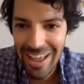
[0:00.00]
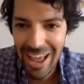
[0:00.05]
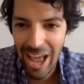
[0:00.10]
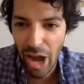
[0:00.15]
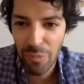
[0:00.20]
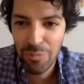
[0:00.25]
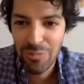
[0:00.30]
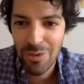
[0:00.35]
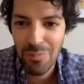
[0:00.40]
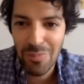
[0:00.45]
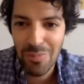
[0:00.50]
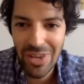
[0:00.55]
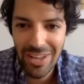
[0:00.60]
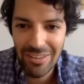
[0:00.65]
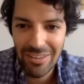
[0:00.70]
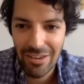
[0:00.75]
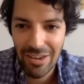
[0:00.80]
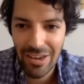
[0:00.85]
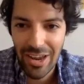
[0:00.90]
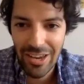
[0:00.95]
helped a
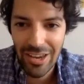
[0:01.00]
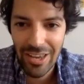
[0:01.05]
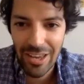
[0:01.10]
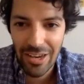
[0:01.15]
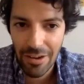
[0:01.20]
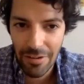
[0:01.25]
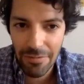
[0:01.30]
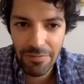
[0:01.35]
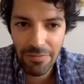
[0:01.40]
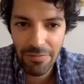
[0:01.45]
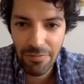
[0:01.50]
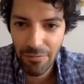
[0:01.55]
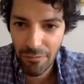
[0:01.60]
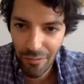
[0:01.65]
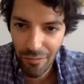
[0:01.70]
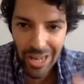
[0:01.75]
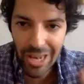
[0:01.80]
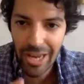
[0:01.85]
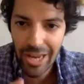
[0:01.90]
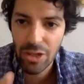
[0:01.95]
bit in like kind of
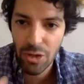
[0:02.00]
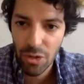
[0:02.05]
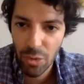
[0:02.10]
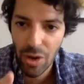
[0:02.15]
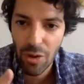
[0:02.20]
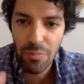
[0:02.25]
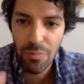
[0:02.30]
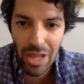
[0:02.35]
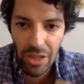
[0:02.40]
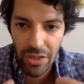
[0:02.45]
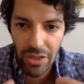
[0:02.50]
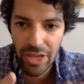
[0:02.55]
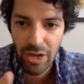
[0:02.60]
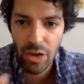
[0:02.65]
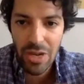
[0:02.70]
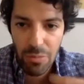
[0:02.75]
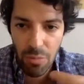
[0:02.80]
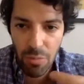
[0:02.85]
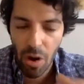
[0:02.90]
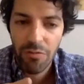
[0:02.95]
feeling you were building a
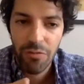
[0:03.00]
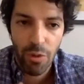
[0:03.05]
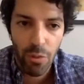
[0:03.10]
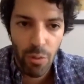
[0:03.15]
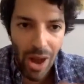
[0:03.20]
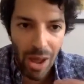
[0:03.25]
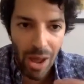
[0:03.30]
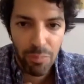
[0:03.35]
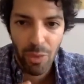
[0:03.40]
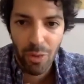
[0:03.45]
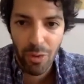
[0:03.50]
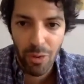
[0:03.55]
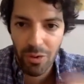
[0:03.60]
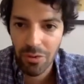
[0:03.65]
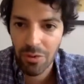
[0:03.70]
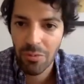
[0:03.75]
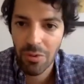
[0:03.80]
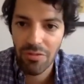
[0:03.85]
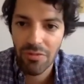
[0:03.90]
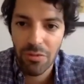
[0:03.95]
bit more of a
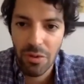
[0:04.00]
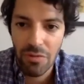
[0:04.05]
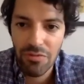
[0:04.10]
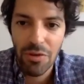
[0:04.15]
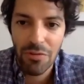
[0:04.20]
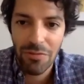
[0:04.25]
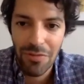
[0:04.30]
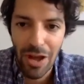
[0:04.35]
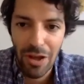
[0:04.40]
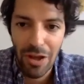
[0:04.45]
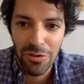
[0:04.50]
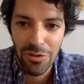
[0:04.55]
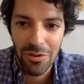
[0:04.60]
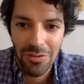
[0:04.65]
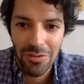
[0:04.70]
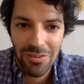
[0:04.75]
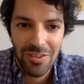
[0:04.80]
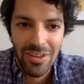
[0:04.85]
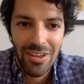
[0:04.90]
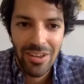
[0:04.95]
rapport with the
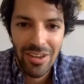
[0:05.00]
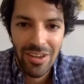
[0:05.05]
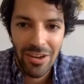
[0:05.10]
founders